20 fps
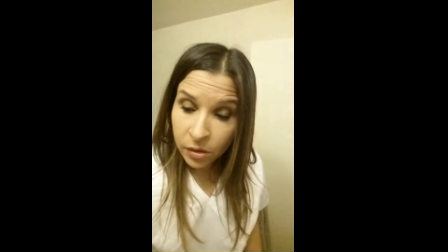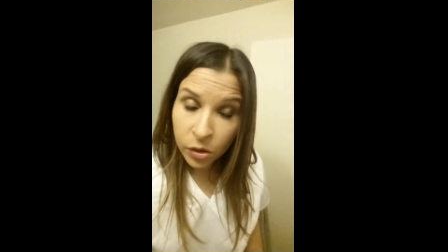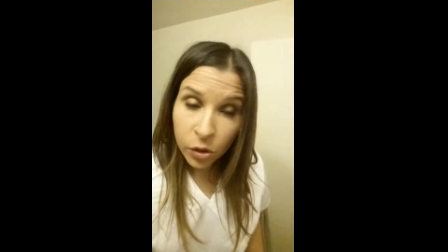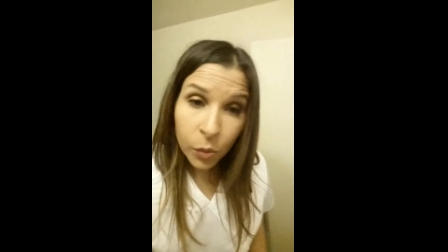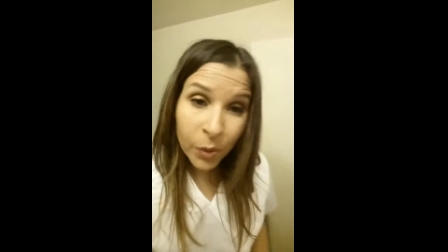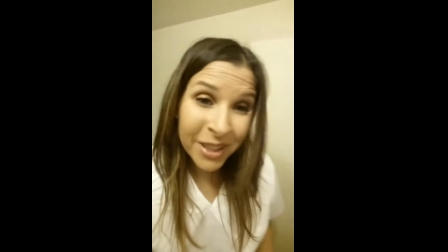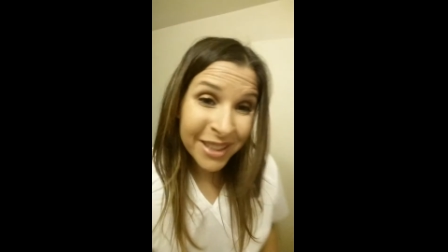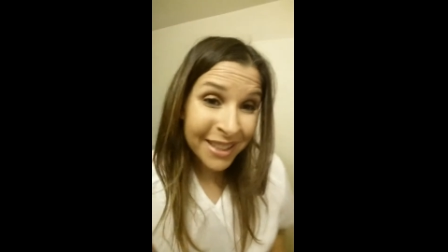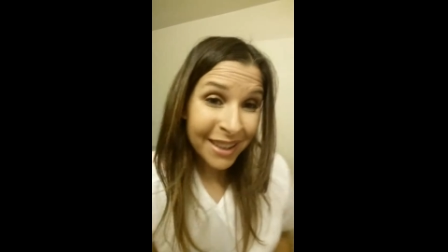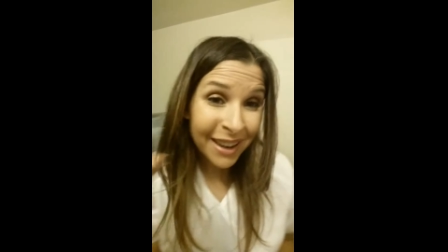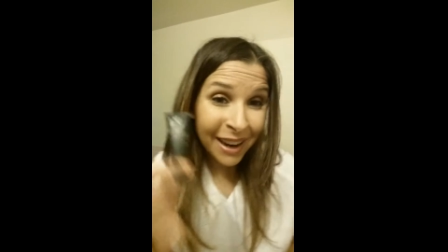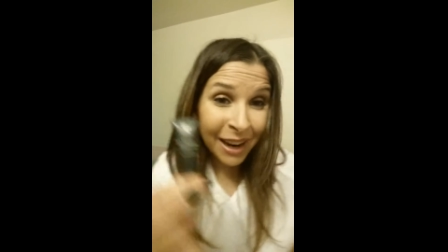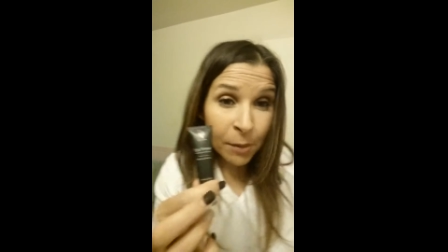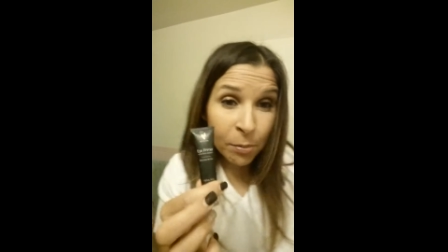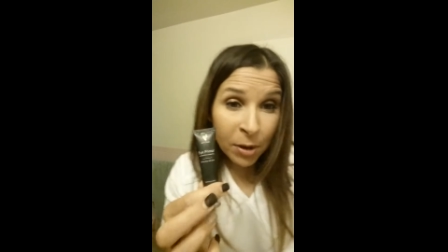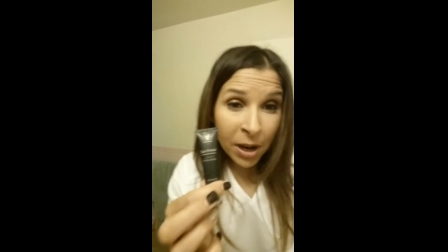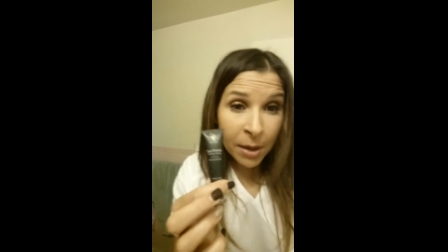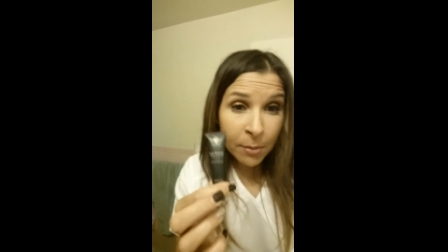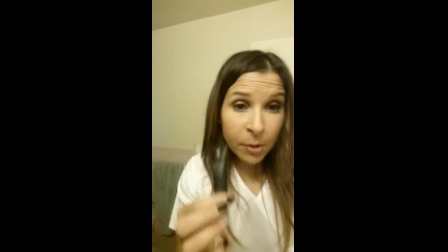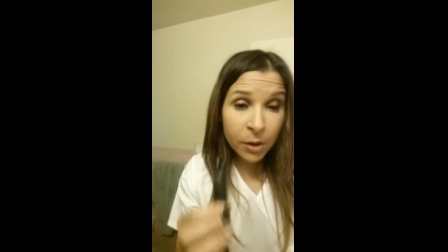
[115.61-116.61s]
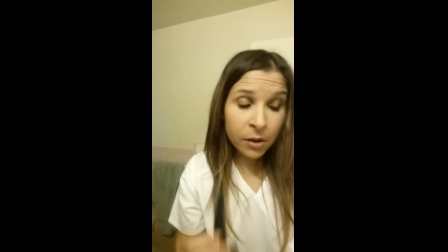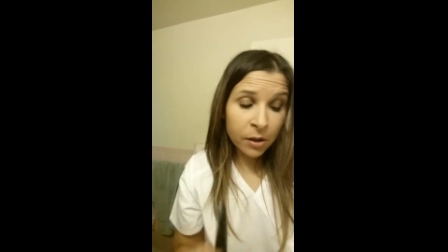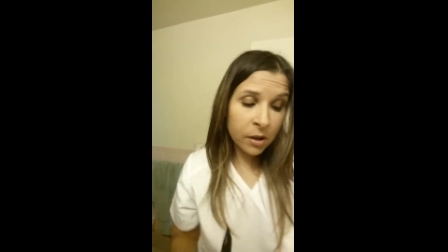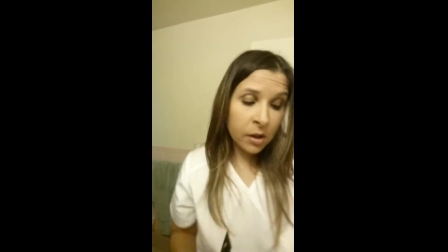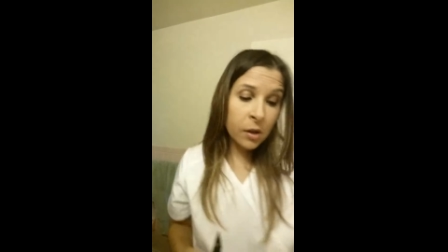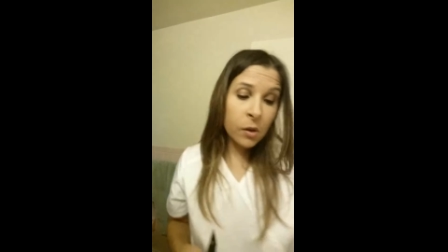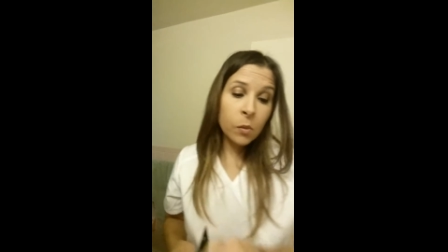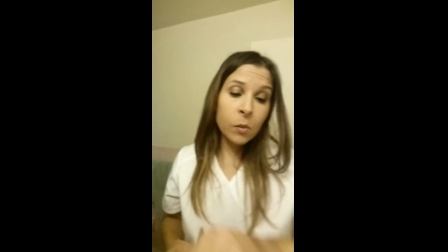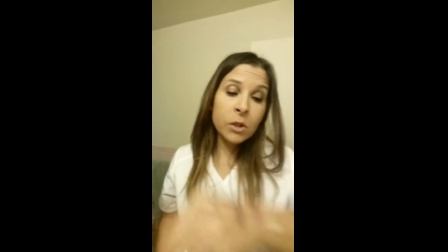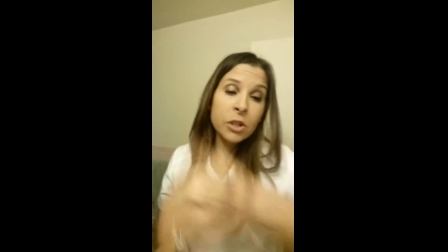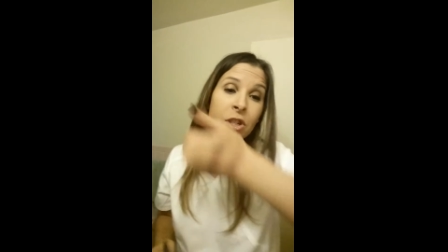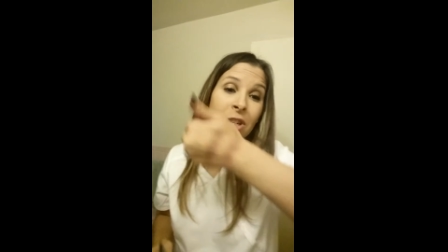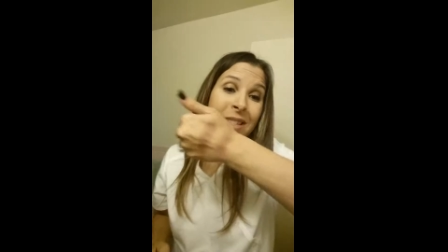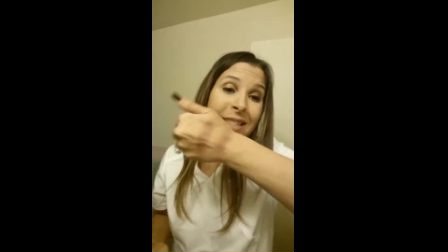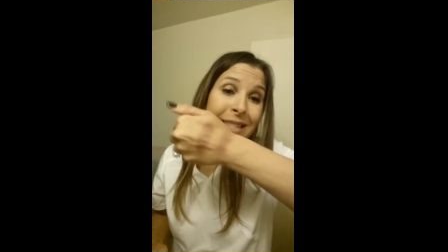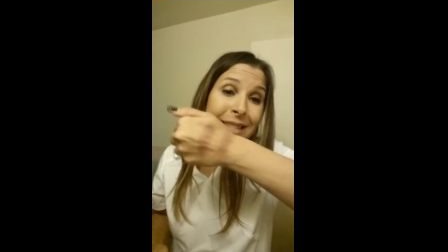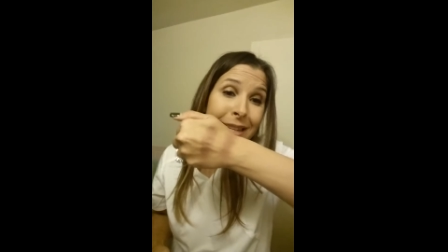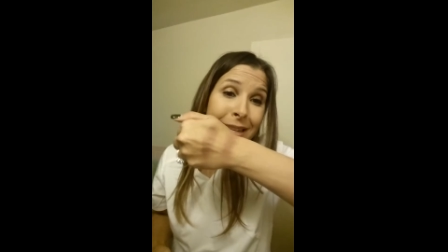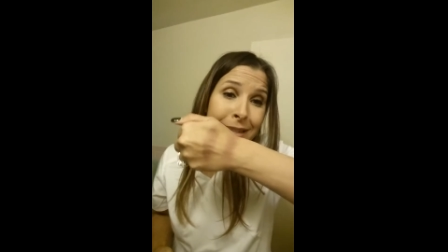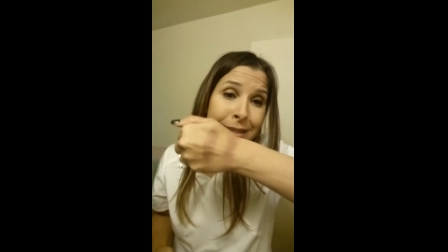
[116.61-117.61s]
you'll get the eye primer which
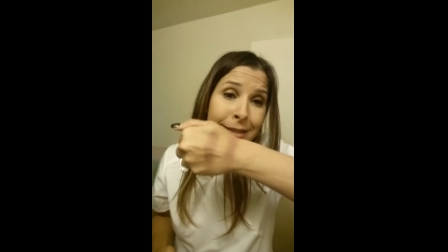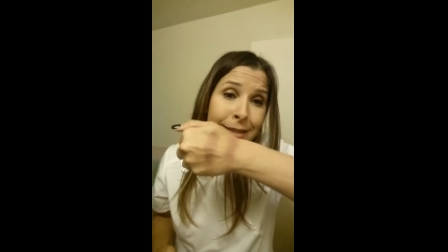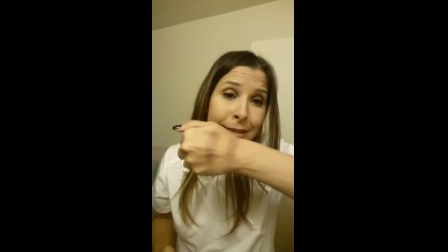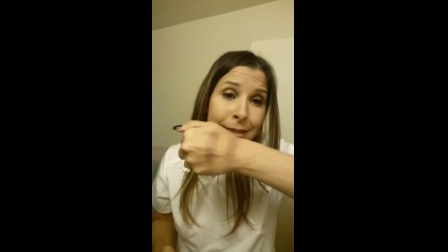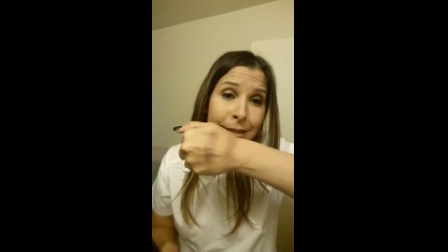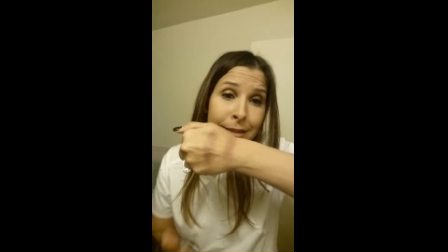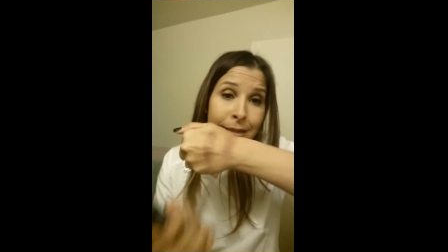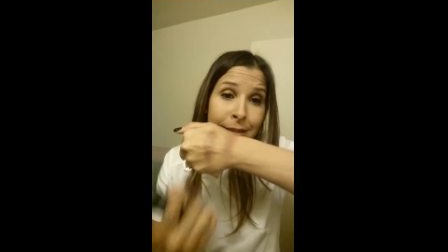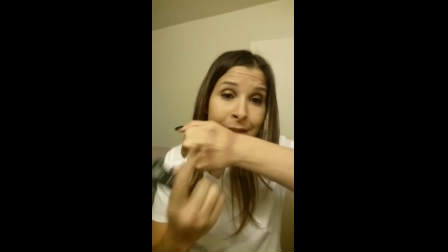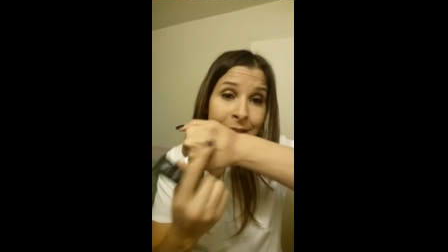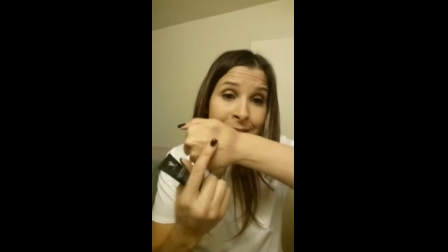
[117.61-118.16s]
does this.